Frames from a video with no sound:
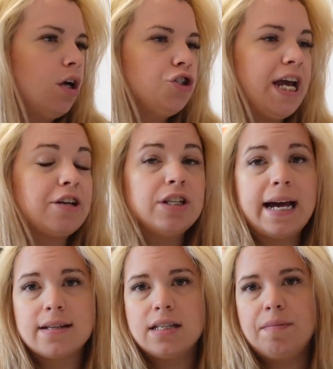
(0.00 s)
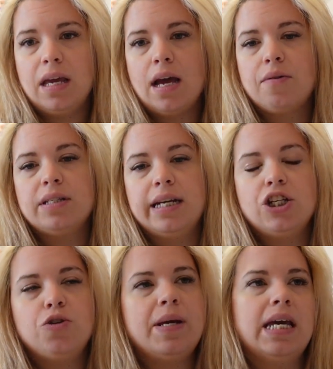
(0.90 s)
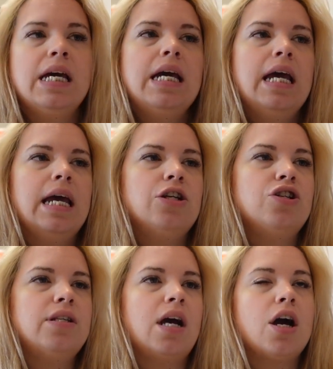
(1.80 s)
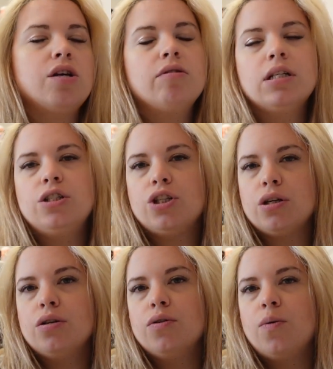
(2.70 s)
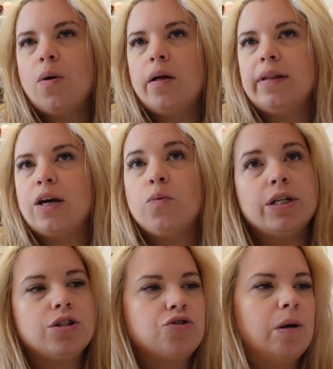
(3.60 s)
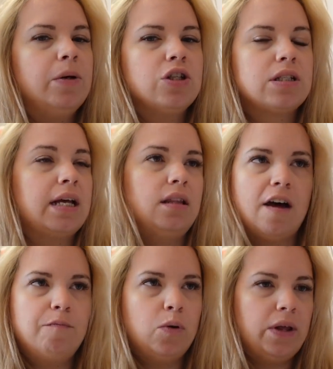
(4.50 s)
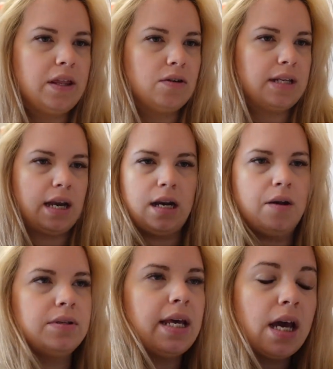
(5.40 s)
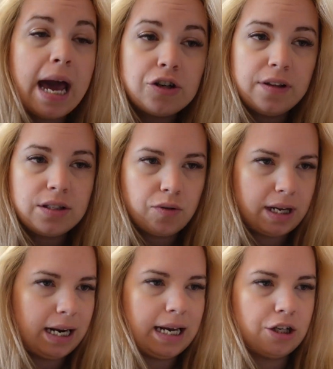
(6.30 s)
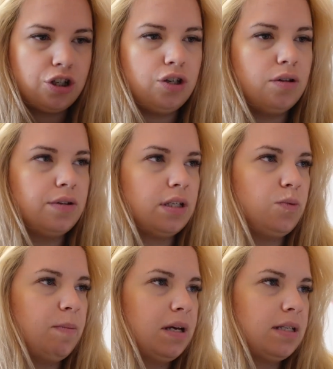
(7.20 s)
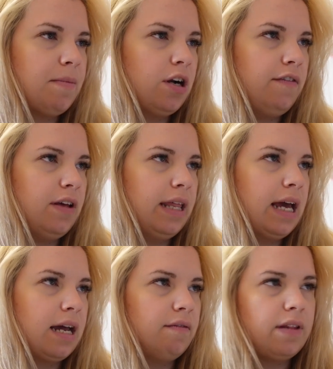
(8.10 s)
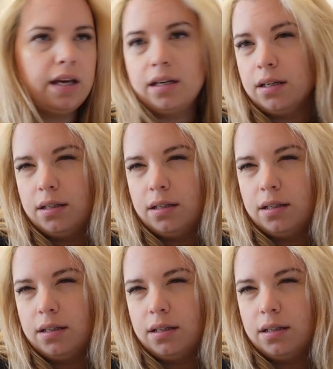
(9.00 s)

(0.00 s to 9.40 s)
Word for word: She actually texted me, I was in H-E-B, and she's like, are you going to do like winter scribblers? Because I love pulling those in. And I was like, actually, that's a great idea. I should do those this week because I'm already feeling kind of like